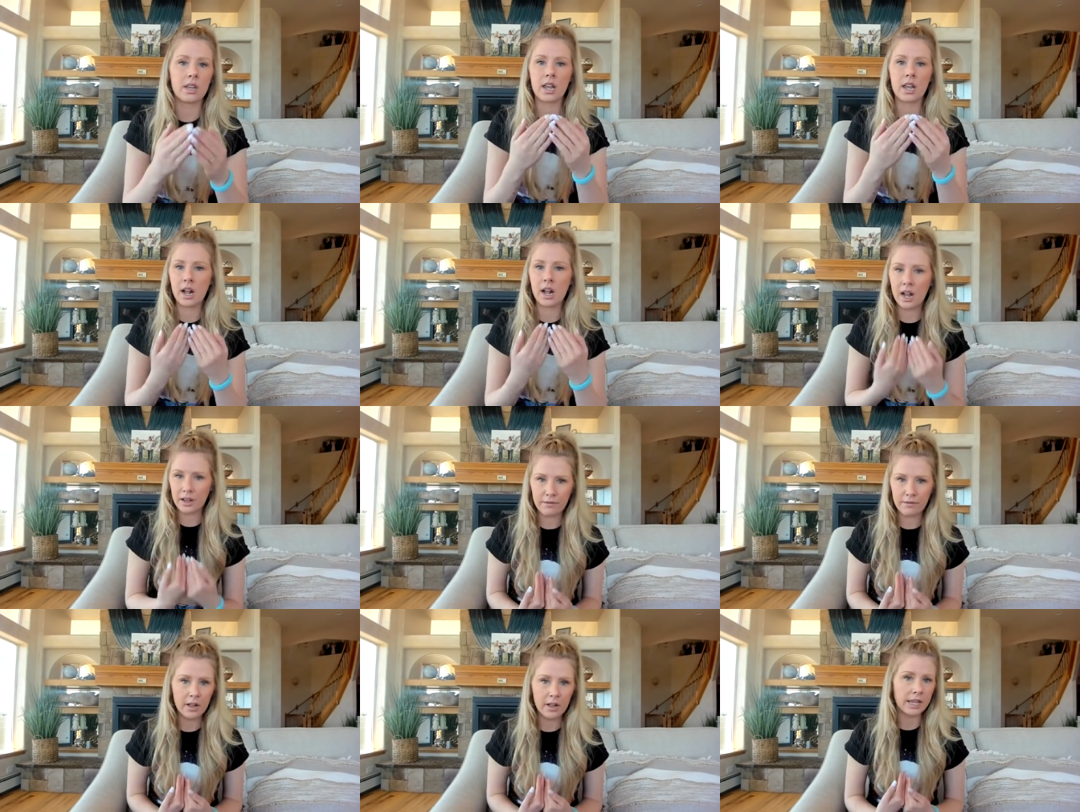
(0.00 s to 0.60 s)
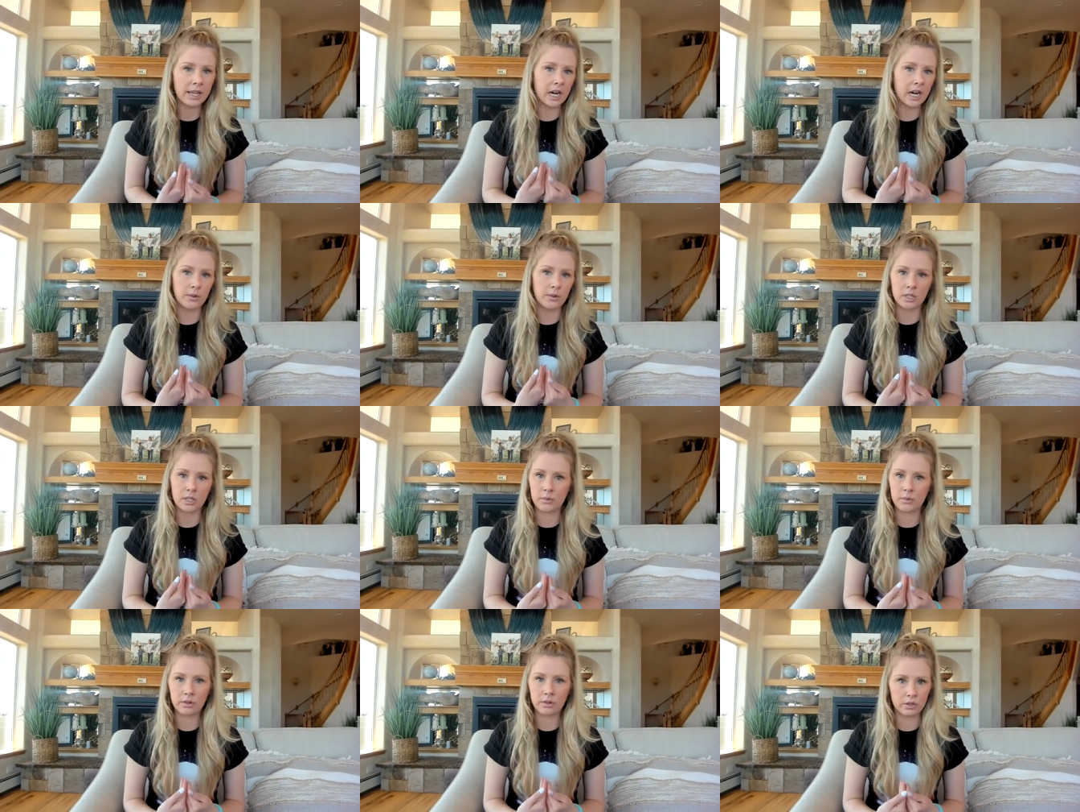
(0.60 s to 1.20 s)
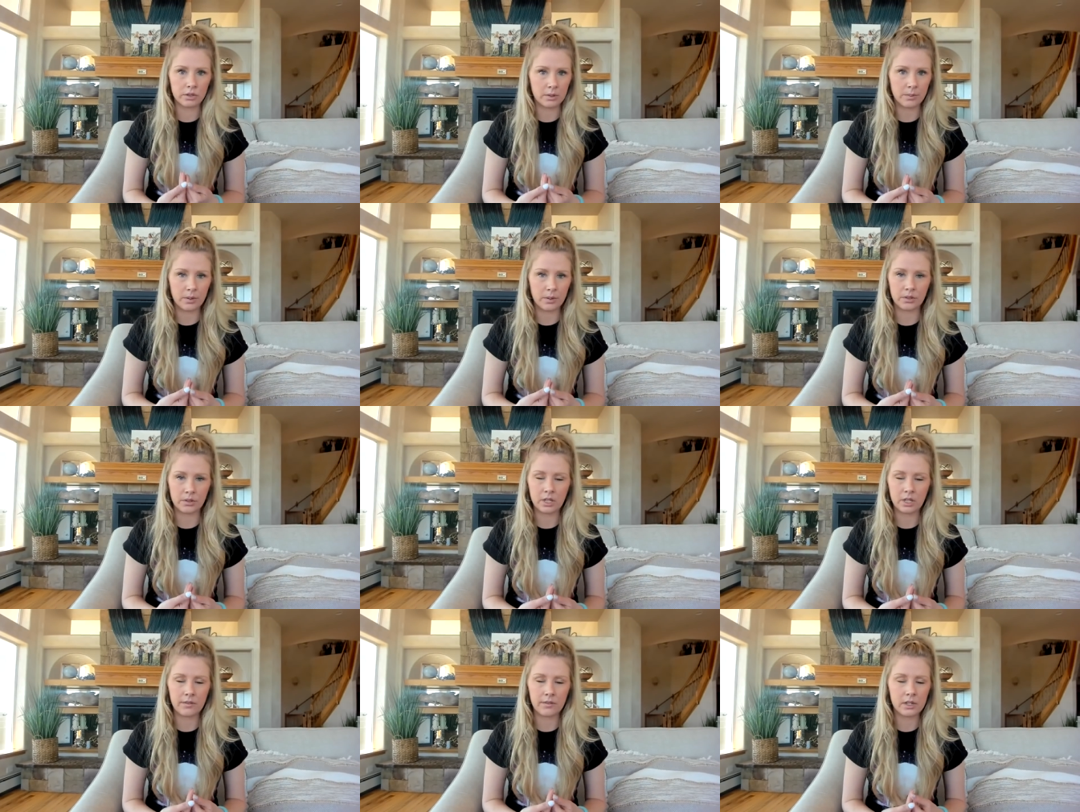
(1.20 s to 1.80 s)
and I felt like I was the one who was
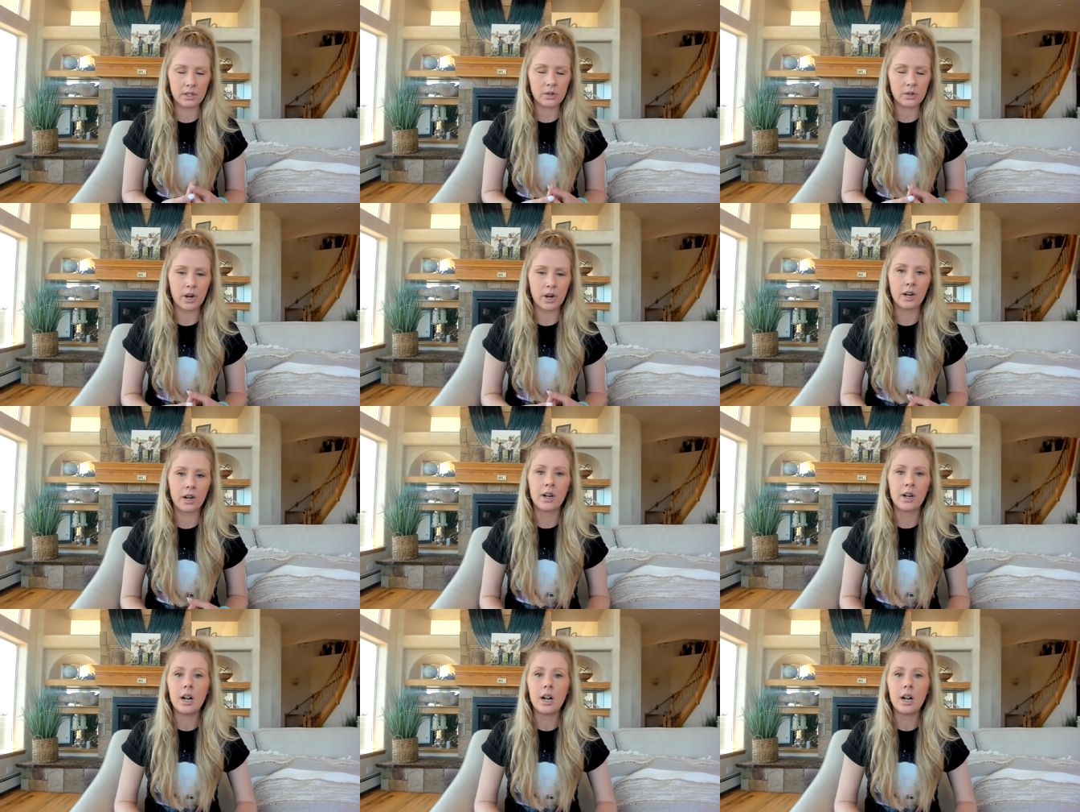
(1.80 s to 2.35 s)
supposed to give it to her.